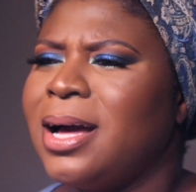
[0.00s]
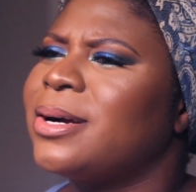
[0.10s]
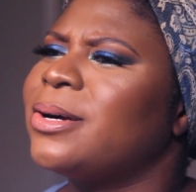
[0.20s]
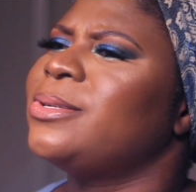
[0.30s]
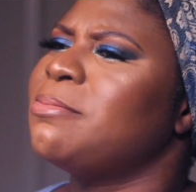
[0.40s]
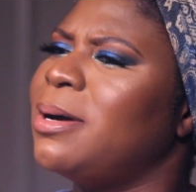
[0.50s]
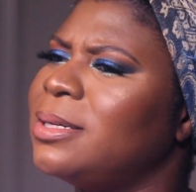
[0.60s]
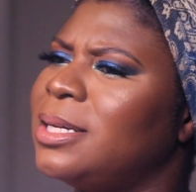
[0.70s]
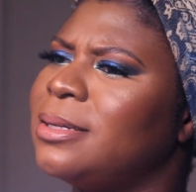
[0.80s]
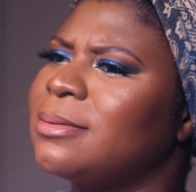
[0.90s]
Girl, you
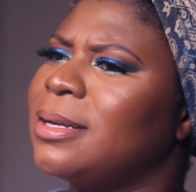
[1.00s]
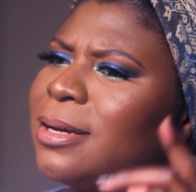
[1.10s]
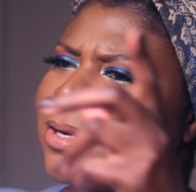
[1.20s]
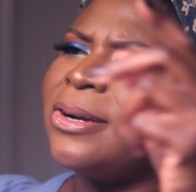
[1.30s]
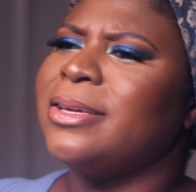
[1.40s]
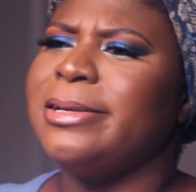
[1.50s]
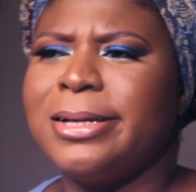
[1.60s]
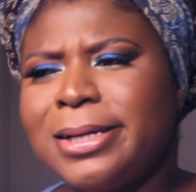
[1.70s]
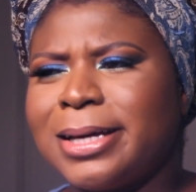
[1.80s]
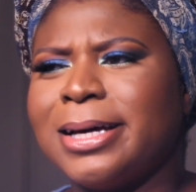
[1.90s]
smell good.
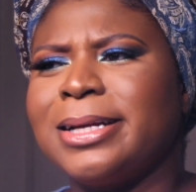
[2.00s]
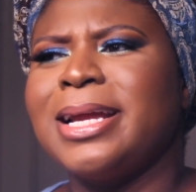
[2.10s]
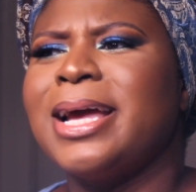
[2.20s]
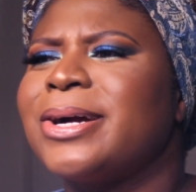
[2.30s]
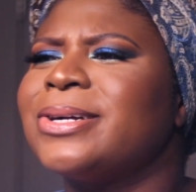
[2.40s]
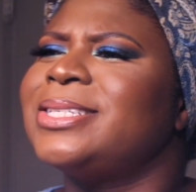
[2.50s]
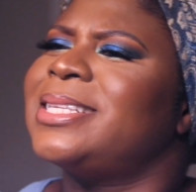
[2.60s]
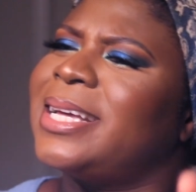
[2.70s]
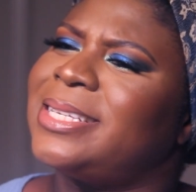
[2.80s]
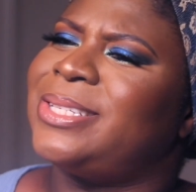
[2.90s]
Girl,
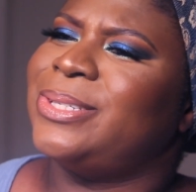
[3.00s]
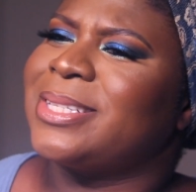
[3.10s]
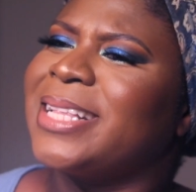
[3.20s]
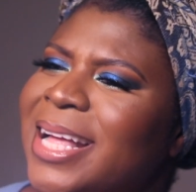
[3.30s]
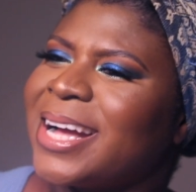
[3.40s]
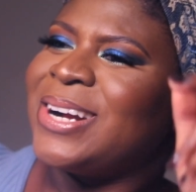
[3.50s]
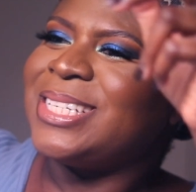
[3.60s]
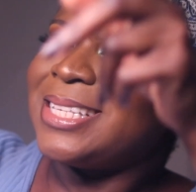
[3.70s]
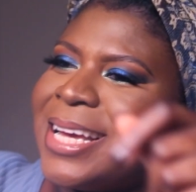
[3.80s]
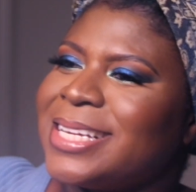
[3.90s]
just look at you. Girl,
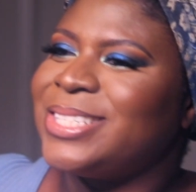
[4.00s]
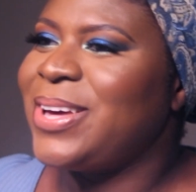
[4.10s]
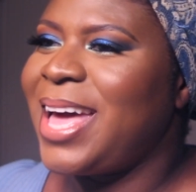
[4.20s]
just look at you.